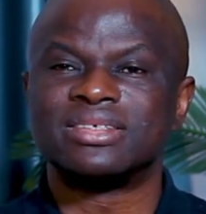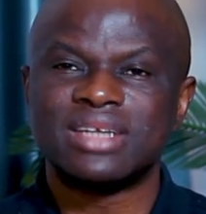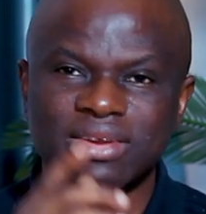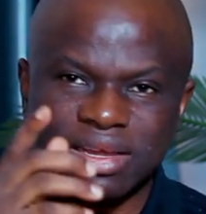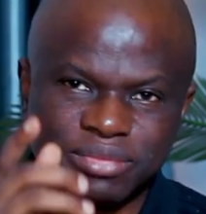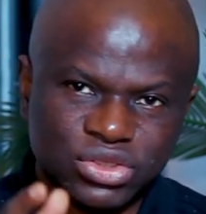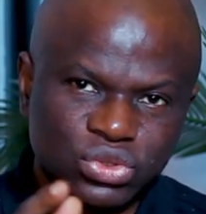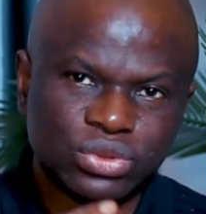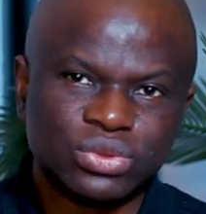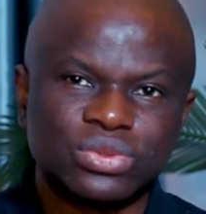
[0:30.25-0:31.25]
Now let me show
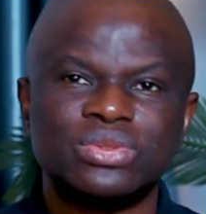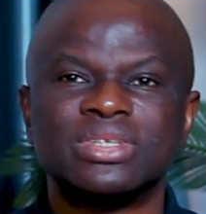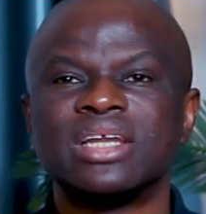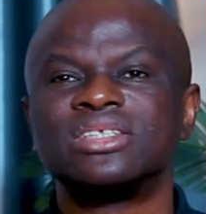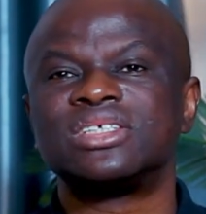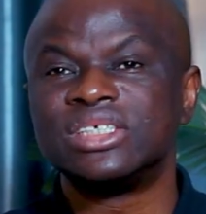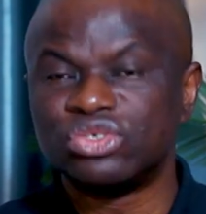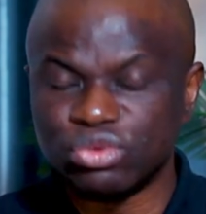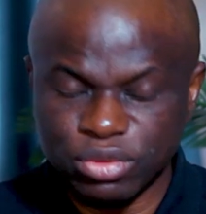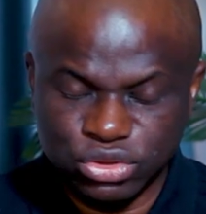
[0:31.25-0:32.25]
you 19
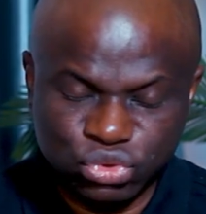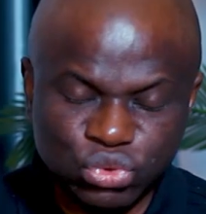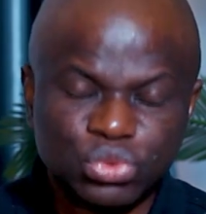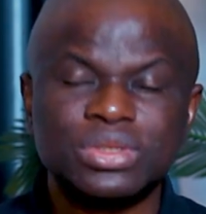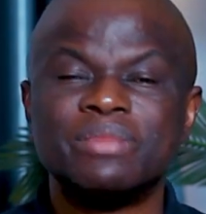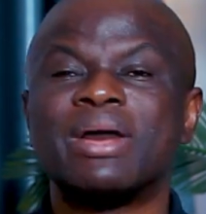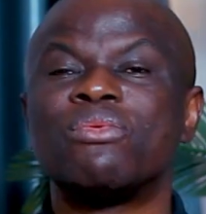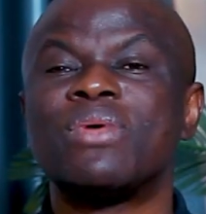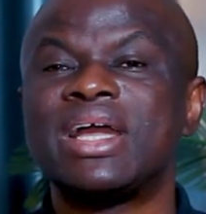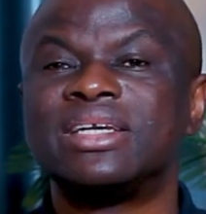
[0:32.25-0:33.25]
you must do. Number
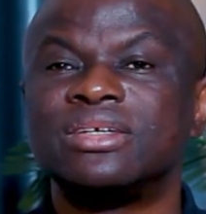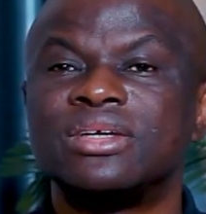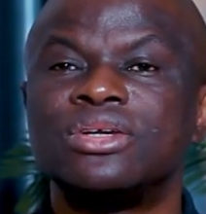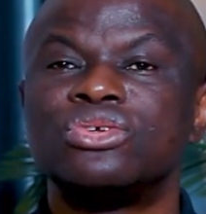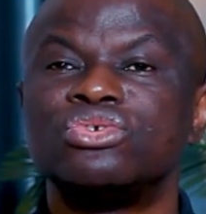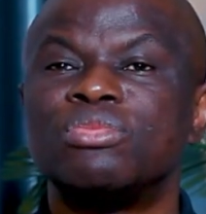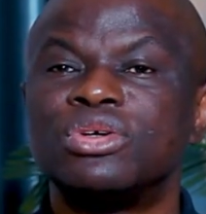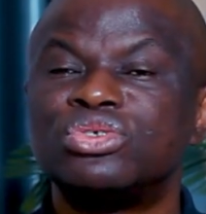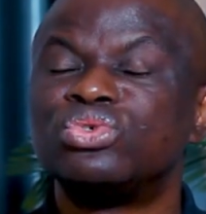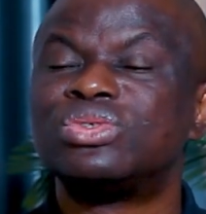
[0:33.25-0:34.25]
one, you
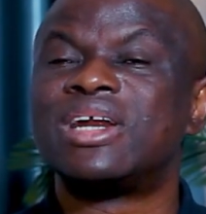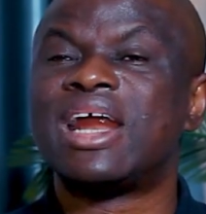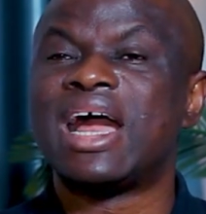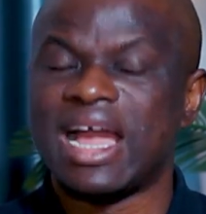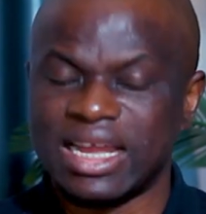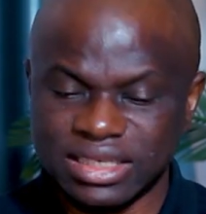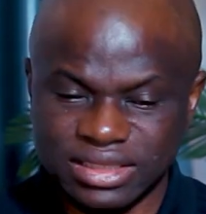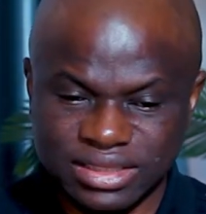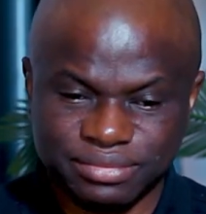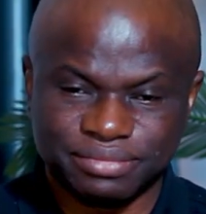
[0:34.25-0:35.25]
must choose right.